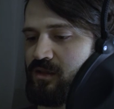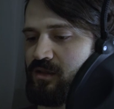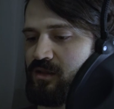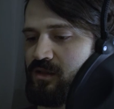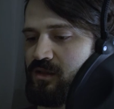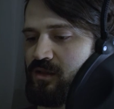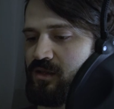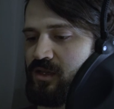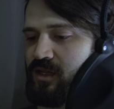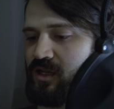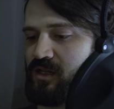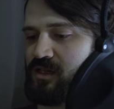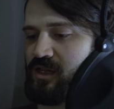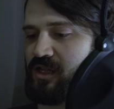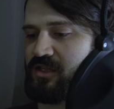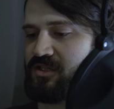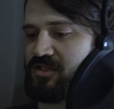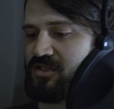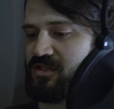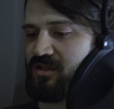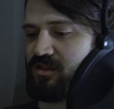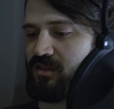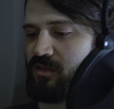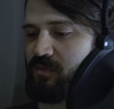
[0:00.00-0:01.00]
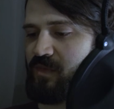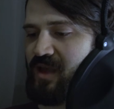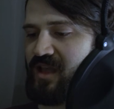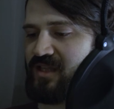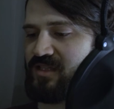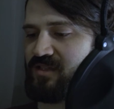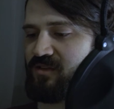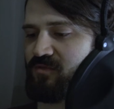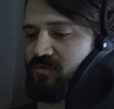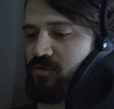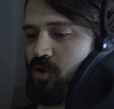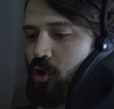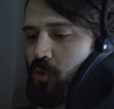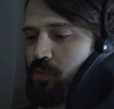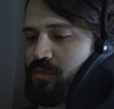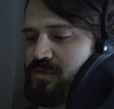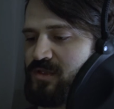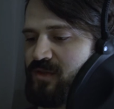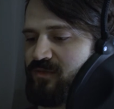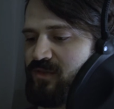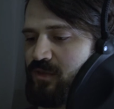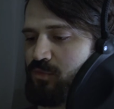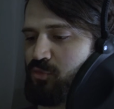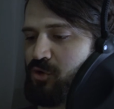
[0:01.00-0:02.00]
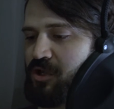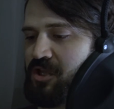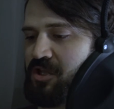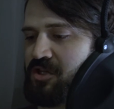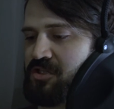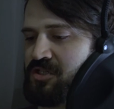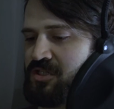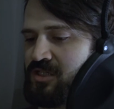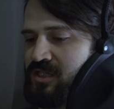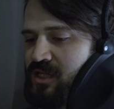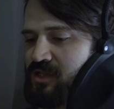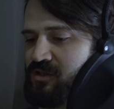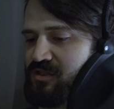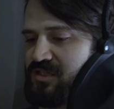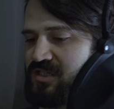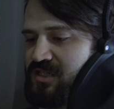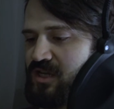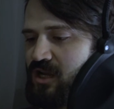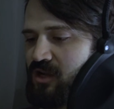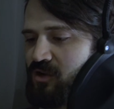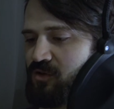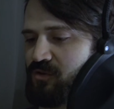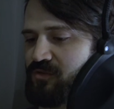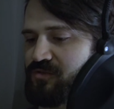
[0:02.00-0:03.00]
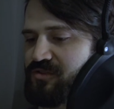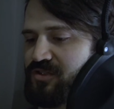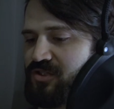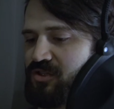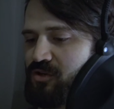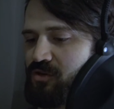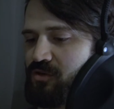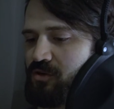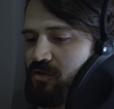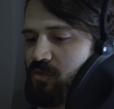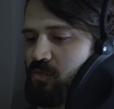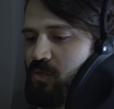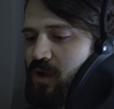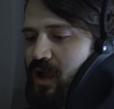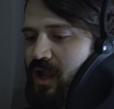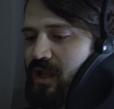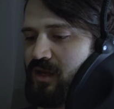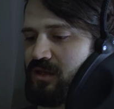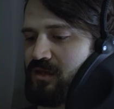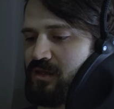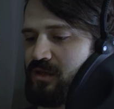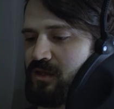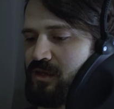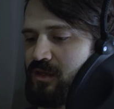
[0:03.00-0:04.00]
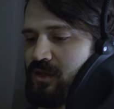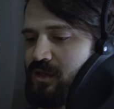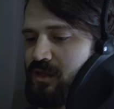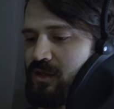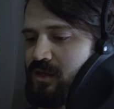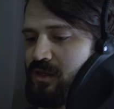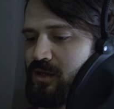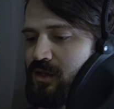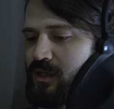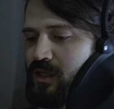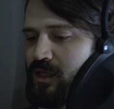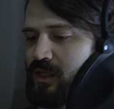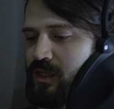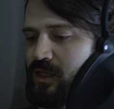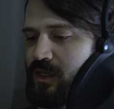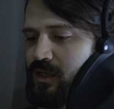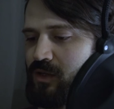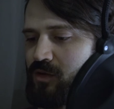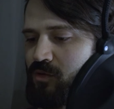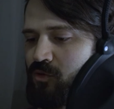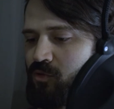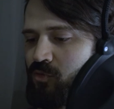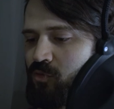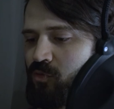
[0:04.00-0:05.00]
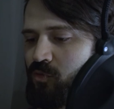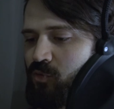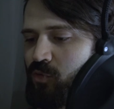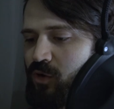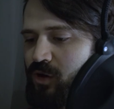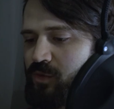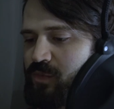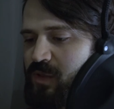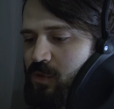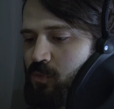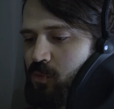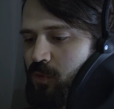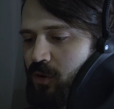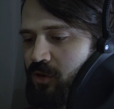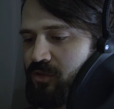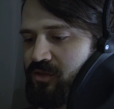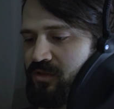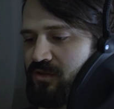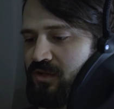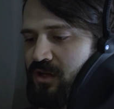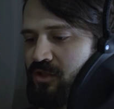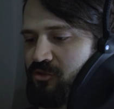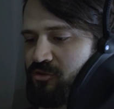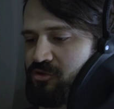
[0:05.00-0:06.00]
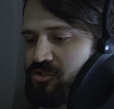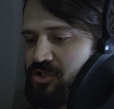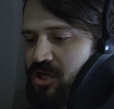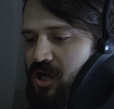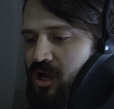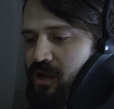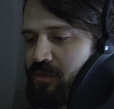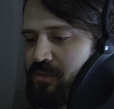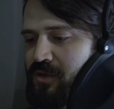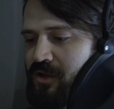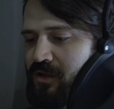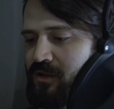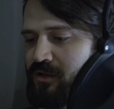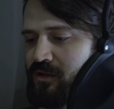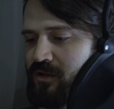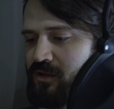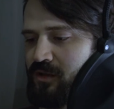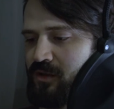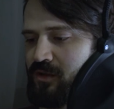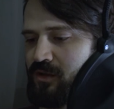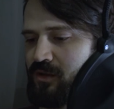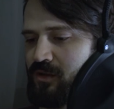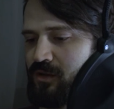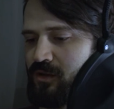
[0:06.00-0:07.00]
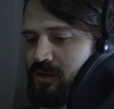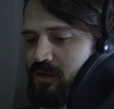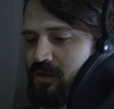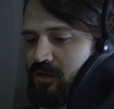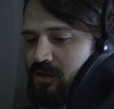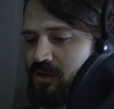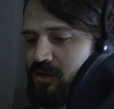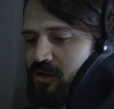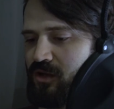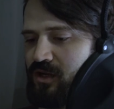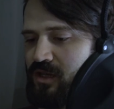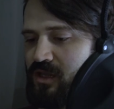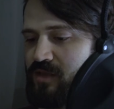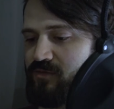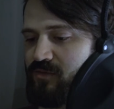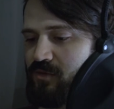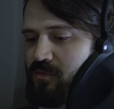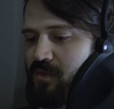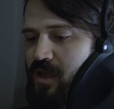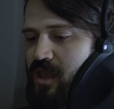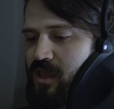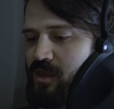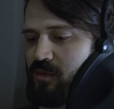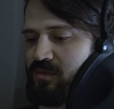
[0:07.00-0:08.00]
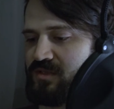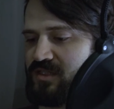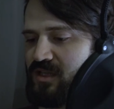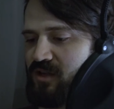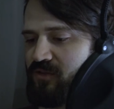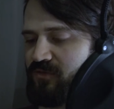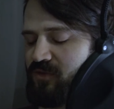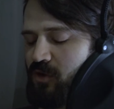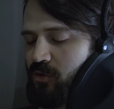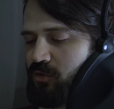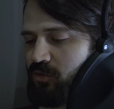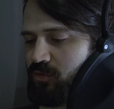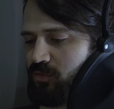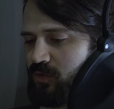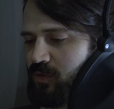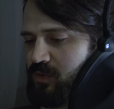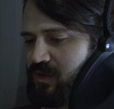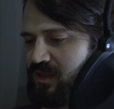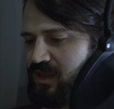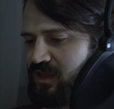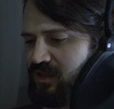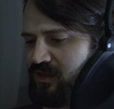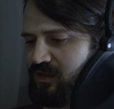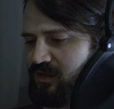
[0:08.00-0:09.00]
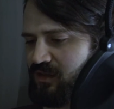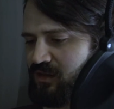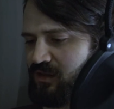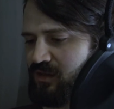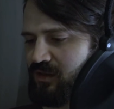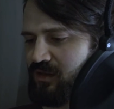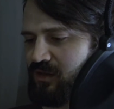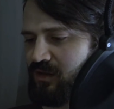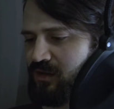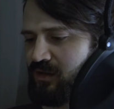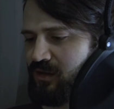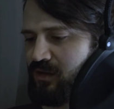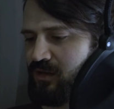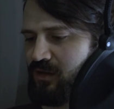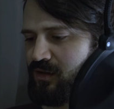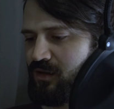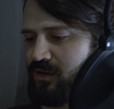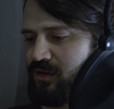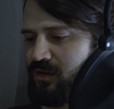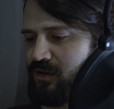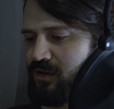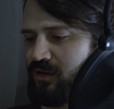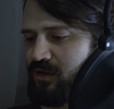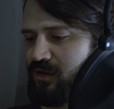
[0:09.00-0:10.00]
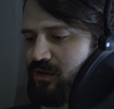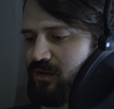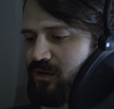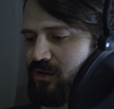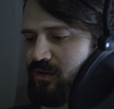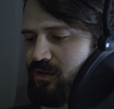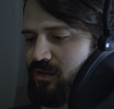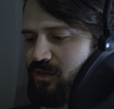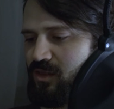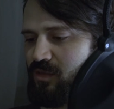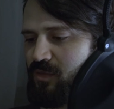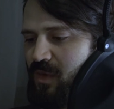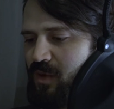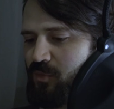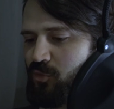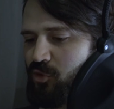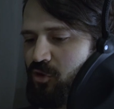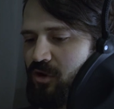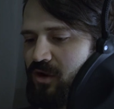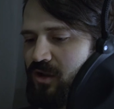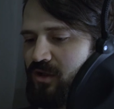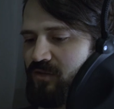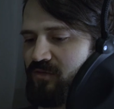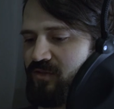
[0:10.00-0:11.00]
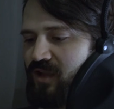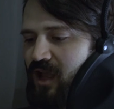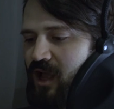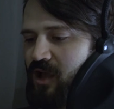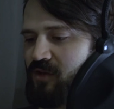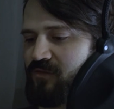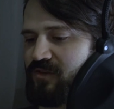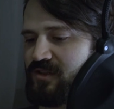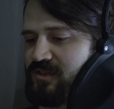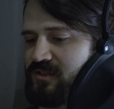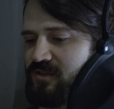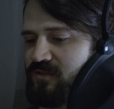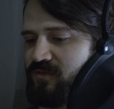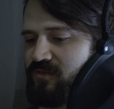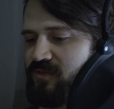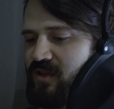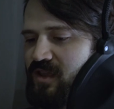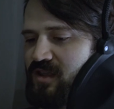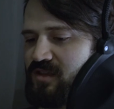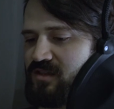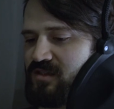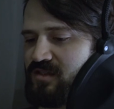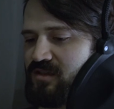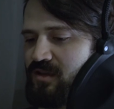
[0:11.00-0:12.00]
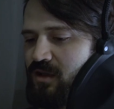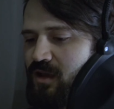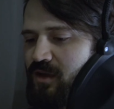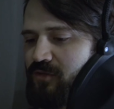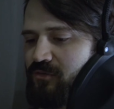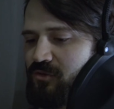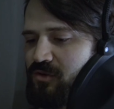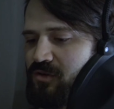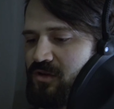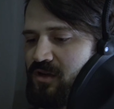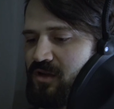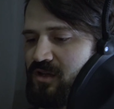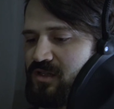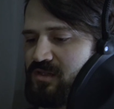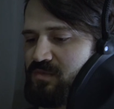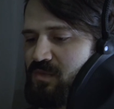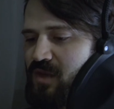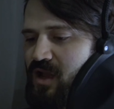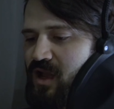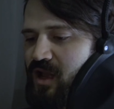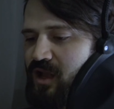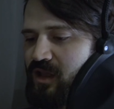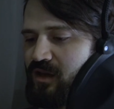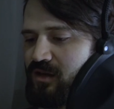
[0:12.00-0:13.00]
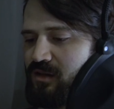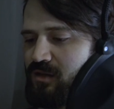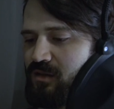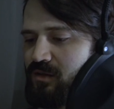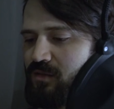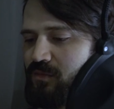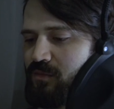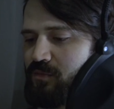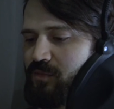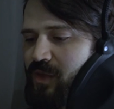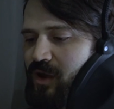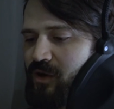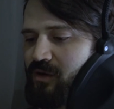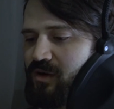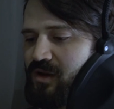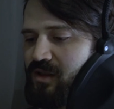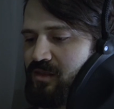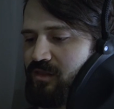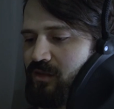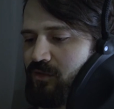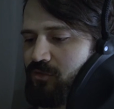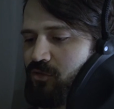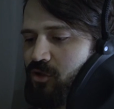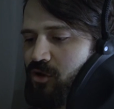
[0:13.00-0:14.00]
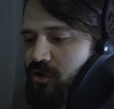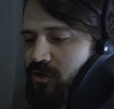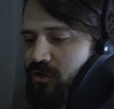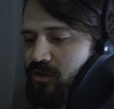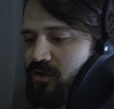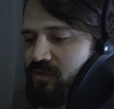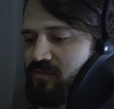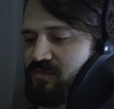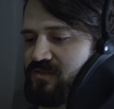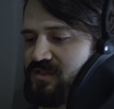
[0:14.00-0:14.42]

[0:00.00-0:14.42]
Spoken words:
He clenched the massive ropes of the bridge until his knuckles turned white. Would it be worth another job? Could he even make himself go through with it? The memory of Galvin's face hovered in his mind, bearing the look of